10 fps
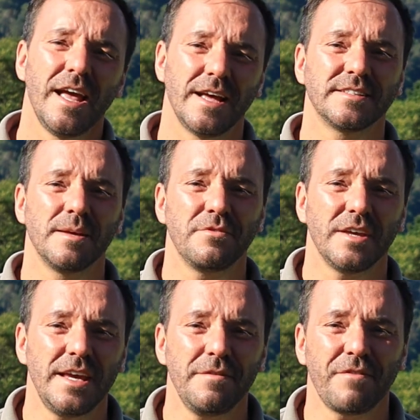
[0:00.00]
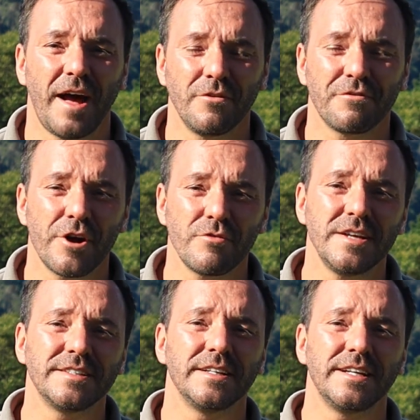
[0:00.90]
It's something he found very
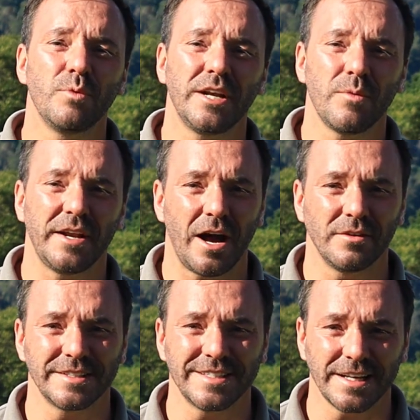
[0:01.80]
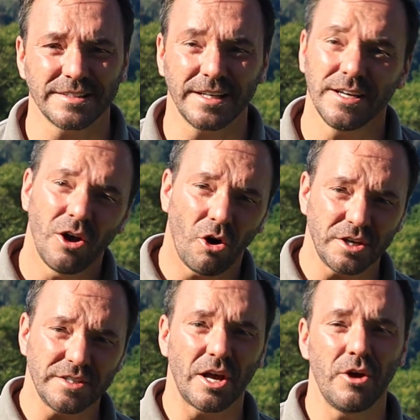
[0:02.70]
recently when he went out detecting
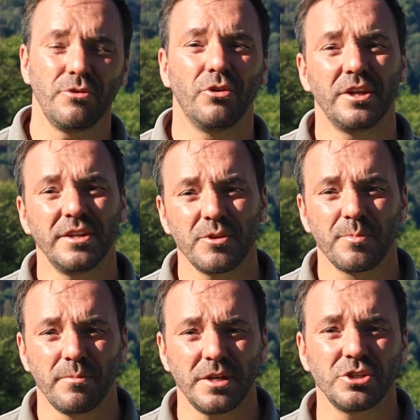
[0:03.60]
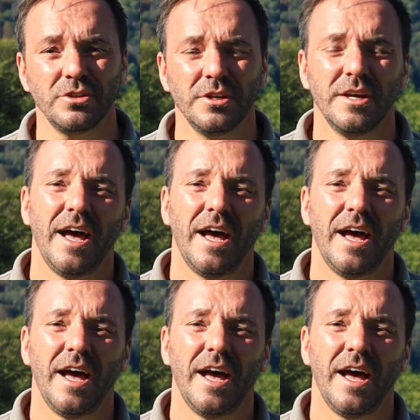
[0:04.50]
on his own on another permission,